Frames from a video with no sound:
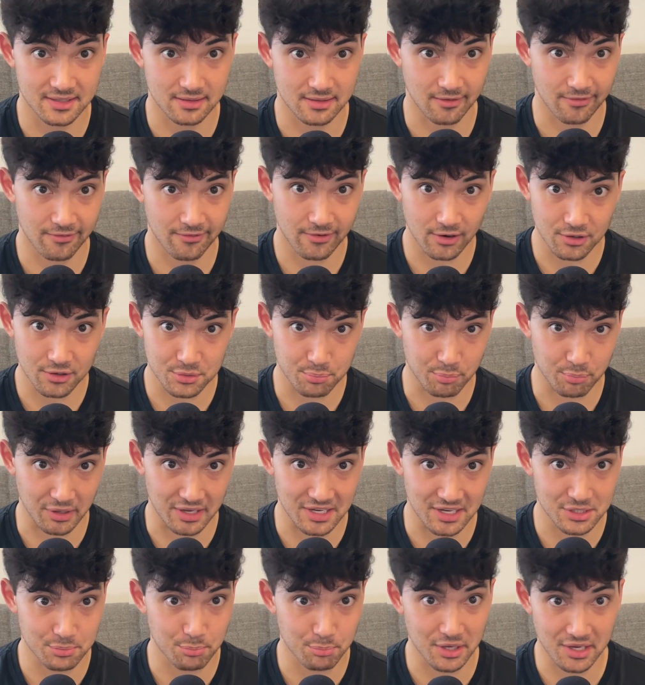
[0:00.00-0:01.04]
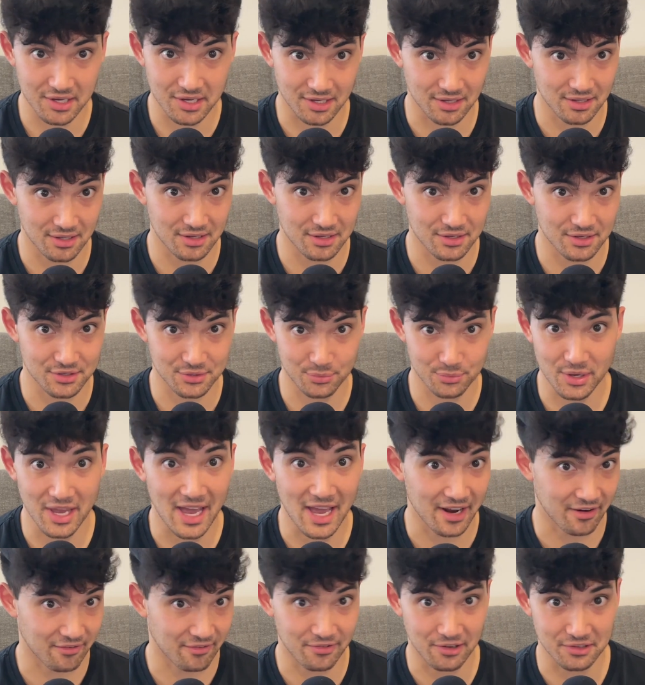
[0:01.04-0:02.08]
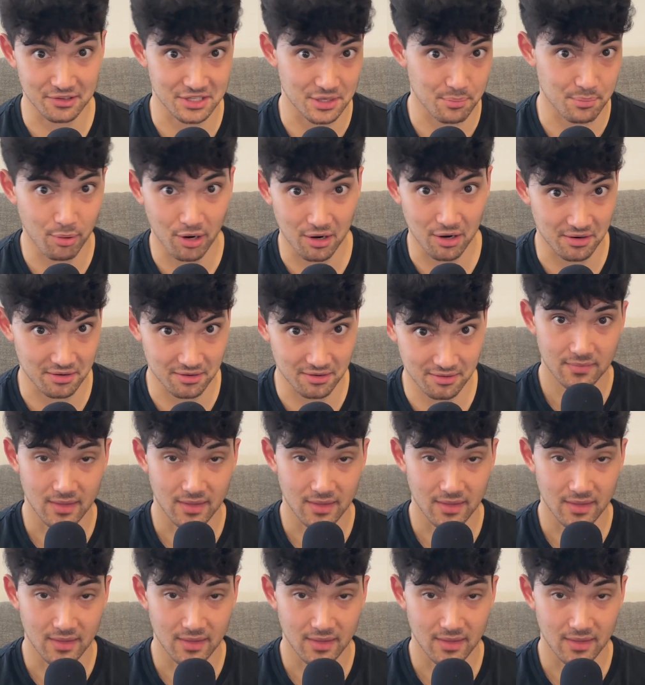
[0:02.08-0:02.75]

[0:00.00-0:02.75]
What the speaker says: in the first place because we had a faulty part.